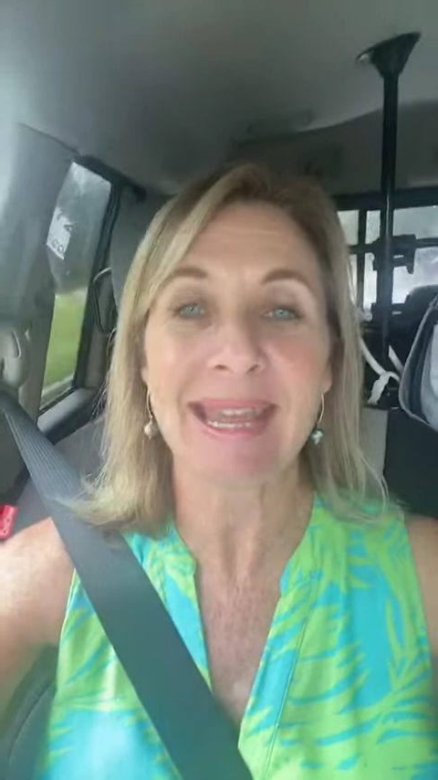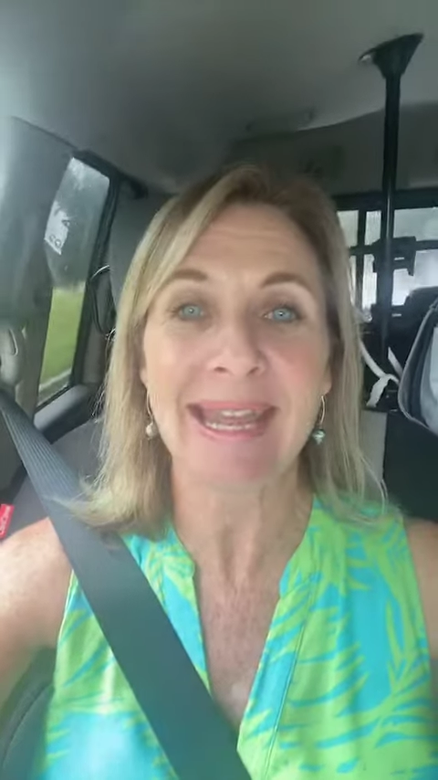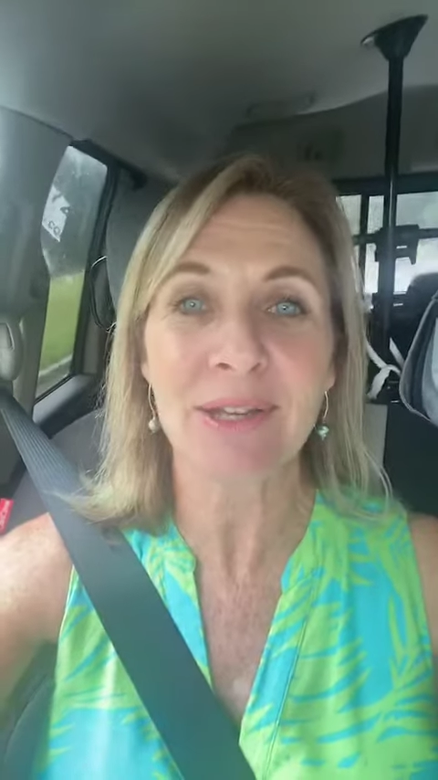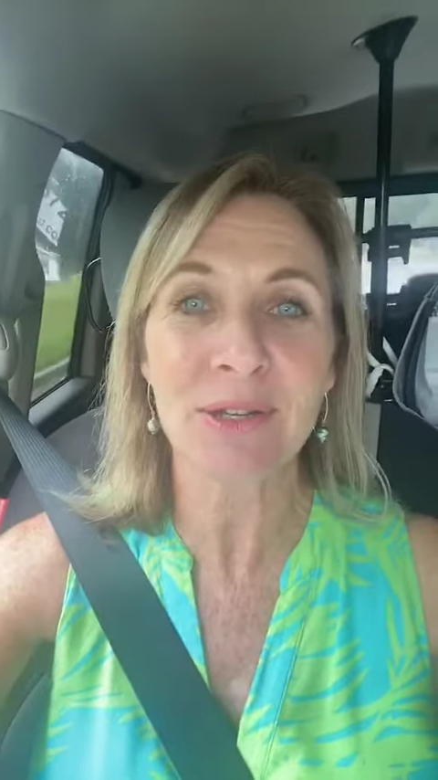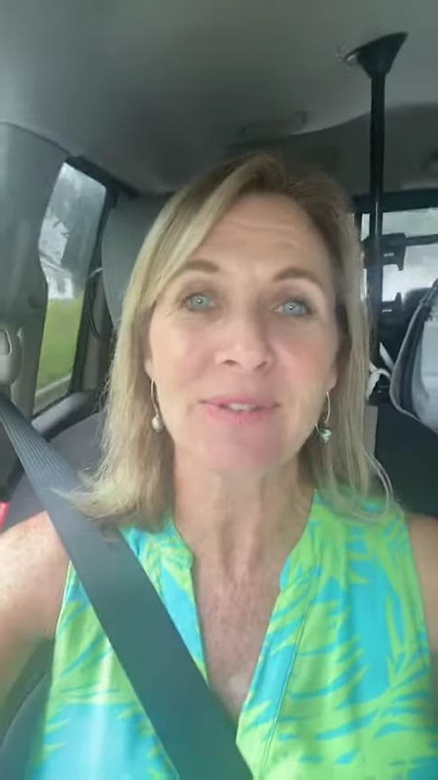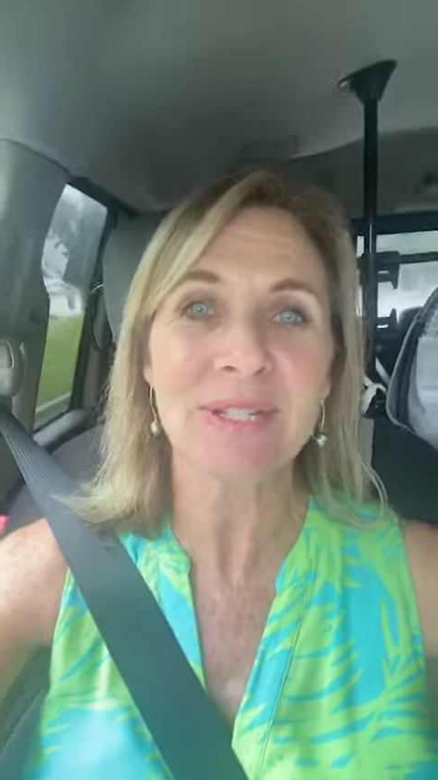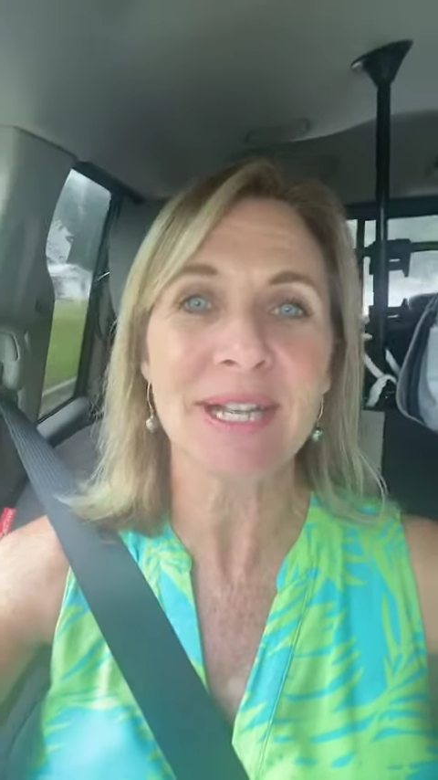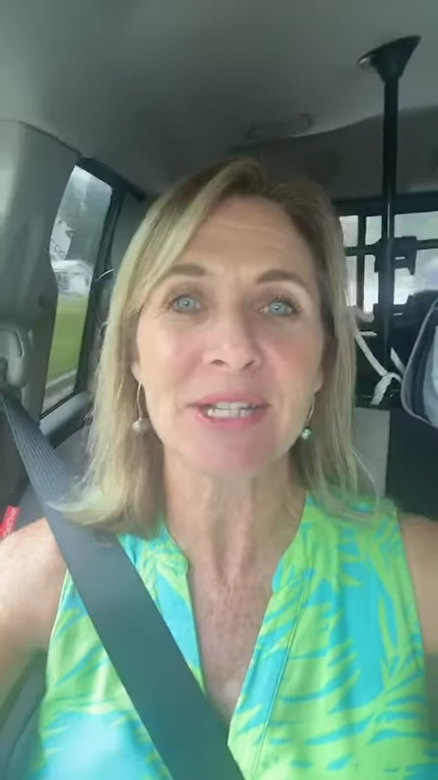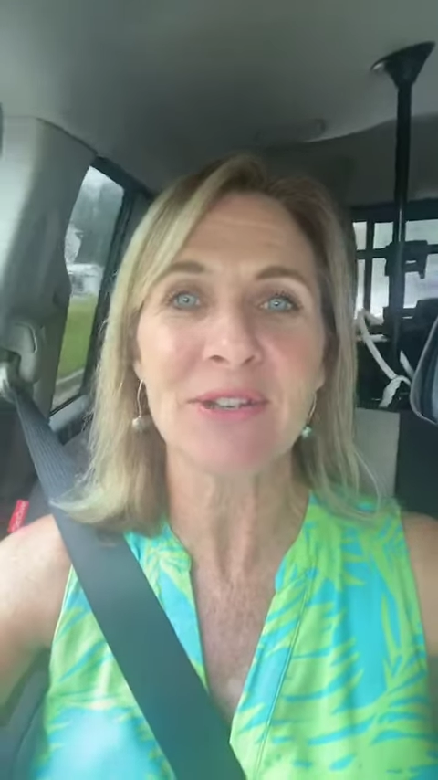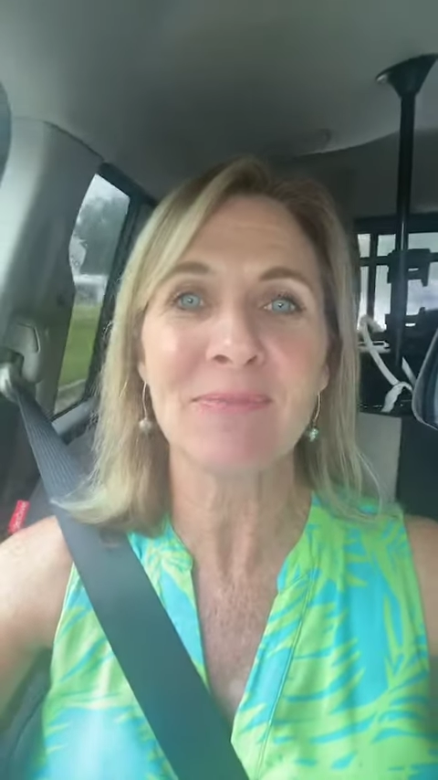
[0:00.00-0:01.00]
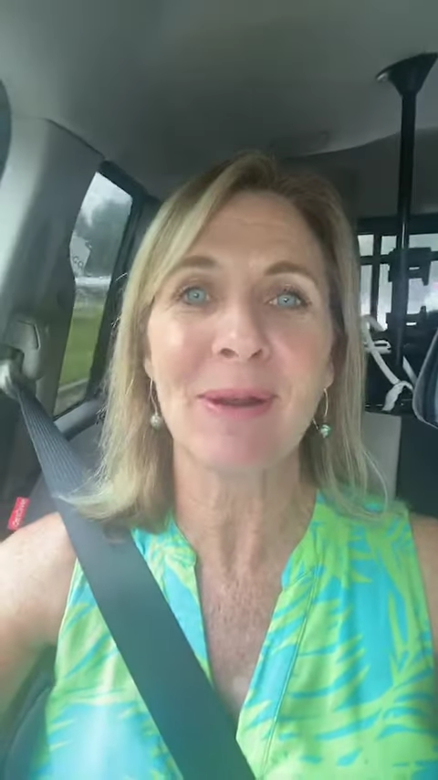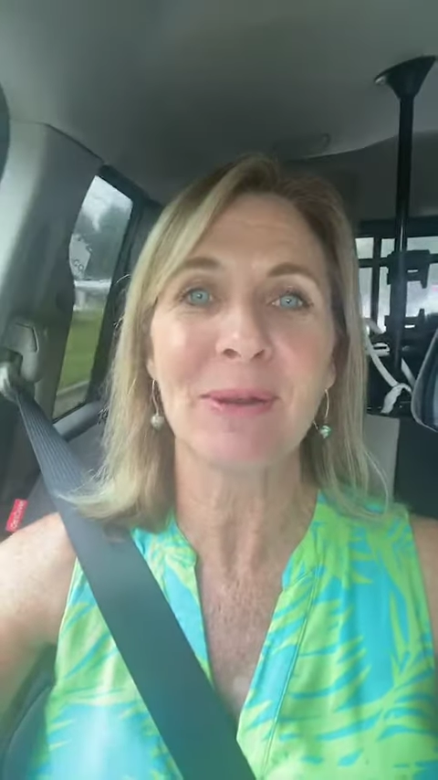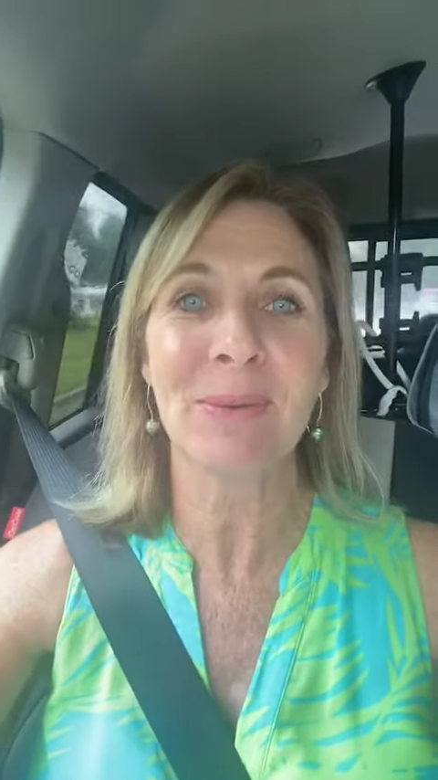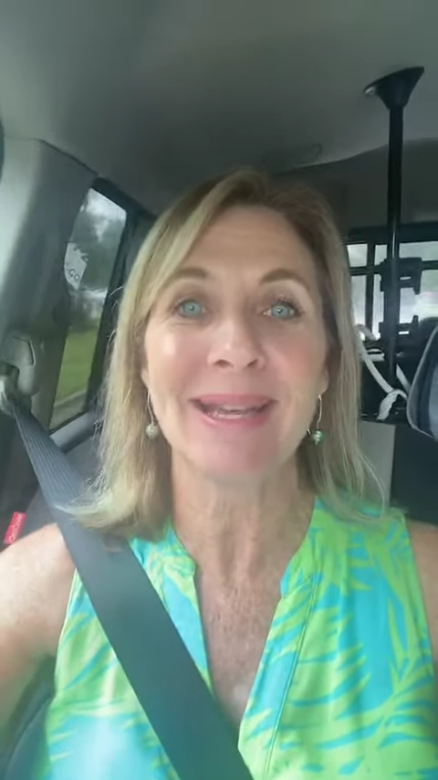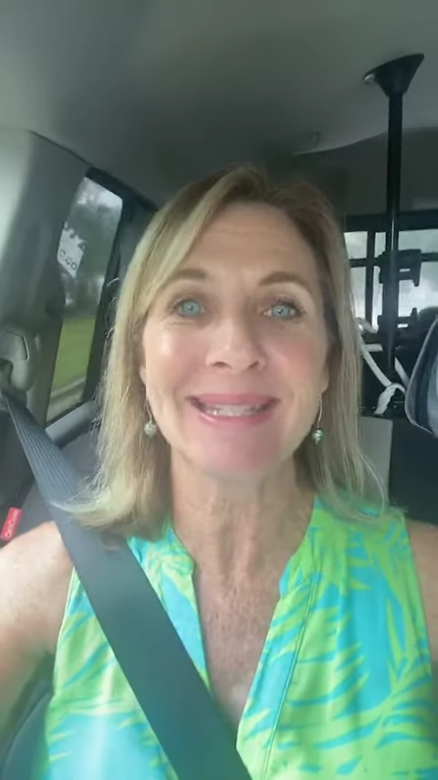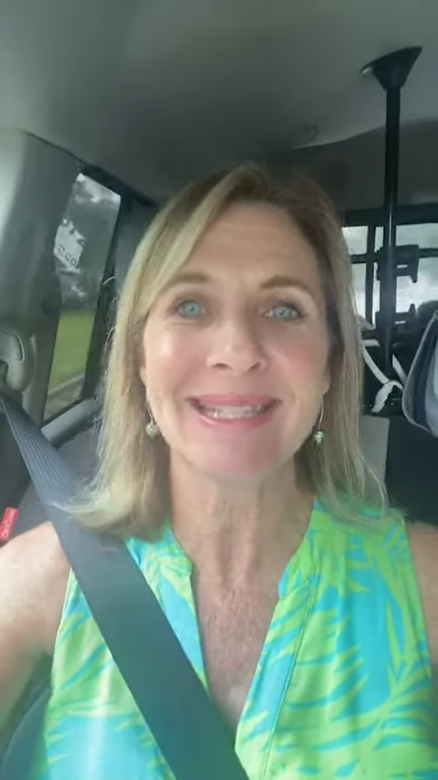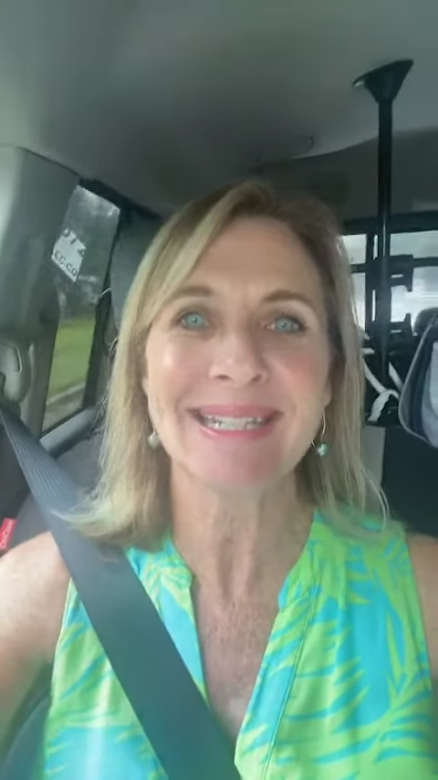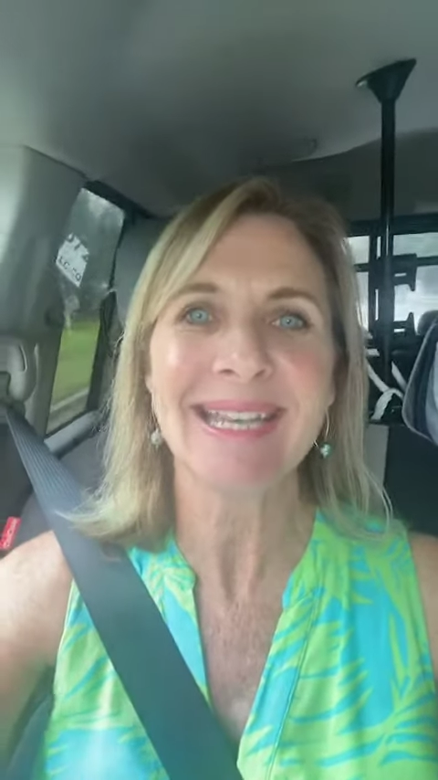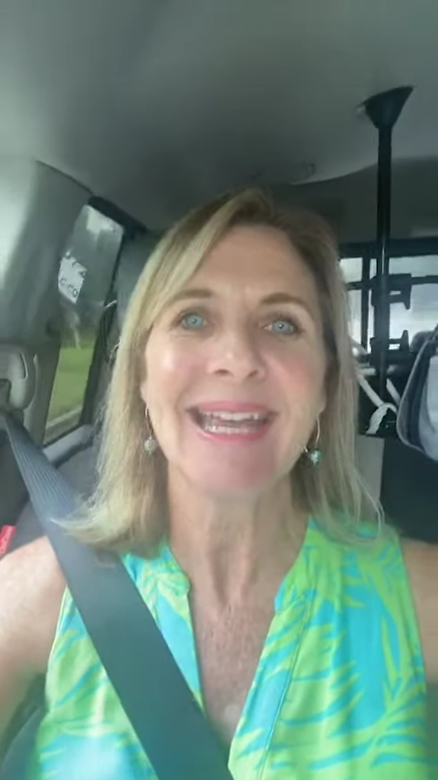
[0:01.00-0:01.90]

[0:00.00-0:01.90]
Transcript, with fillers: Andover section of Park West.